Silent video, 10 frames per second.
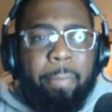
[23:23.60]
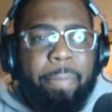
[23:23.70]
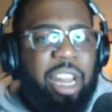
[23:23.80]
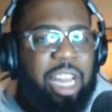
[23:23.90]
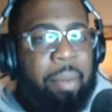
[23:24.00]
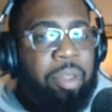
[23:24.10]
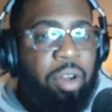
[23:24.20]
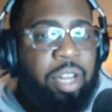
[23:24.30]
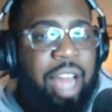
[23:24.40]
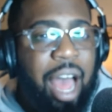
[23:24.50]
But as people
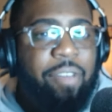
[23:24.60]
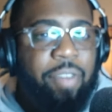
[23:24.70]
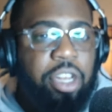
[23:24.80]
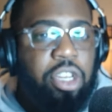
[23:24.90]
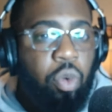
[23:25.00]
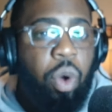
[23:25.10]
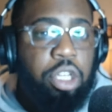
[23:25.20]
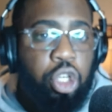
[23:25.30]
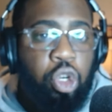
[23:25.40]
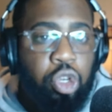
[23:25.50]
start to dive into
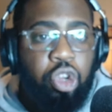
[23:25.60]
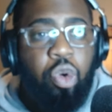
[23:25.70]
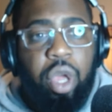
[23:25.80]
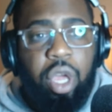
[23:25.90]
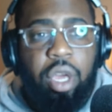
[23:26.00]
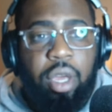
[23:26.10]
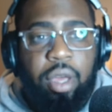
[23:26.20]
what you're doing